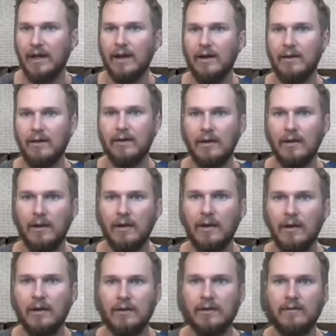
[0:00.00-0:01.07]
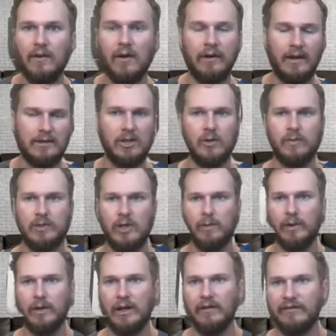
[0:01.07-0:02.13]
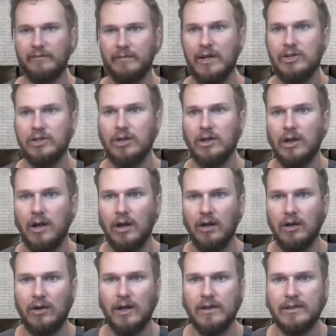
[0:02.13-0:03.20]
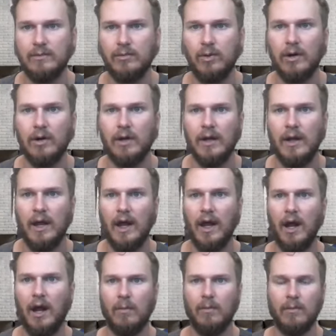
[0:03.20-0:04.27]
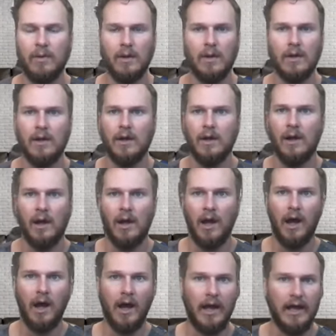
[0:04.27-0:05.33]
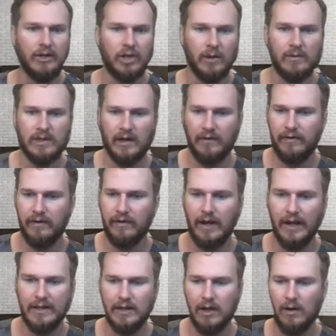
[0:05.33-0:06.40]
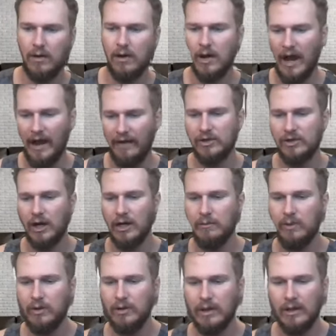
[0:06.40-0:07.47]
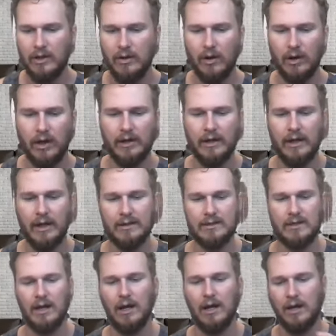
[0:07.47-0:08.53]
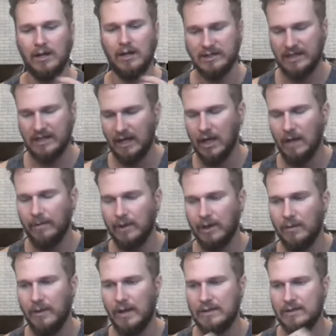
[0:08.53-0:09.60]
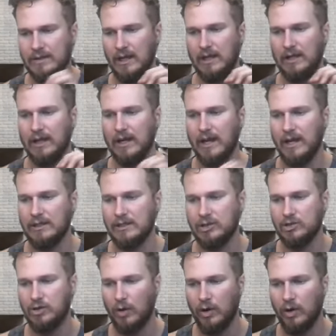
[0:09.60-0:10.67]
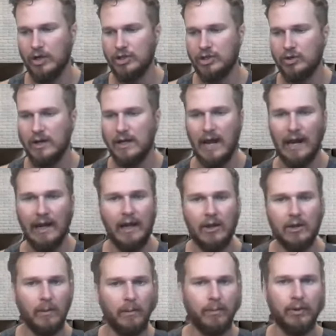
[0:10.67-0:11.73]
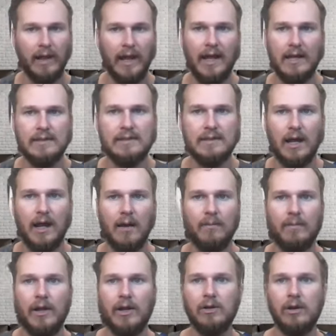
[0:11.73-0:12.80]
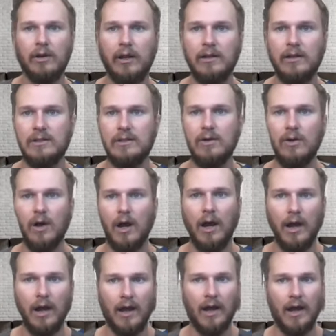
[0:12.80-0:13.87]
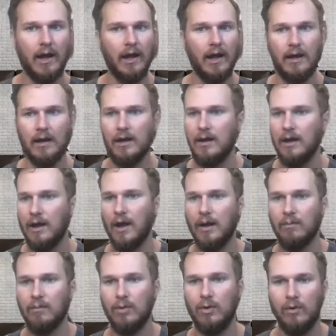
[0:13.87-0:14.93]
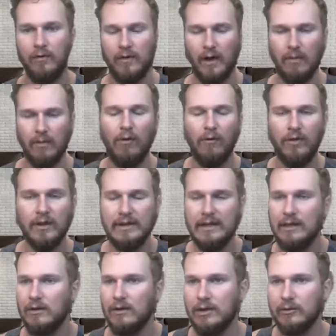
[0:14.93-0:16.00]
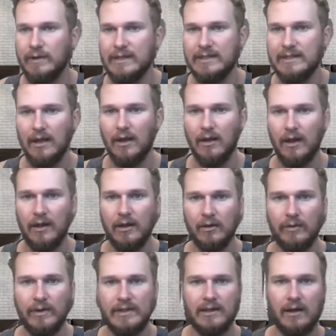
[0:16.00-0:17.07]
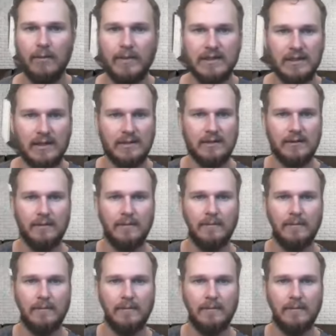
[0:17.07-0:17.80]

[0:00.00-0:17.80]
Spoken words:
That out. No, yeah, super good information across the board. In terms of like, so after honeymoon, you were going to get scale up a little bit, get a storage unit. Any other plans that you're looking to move the needle in the resale business?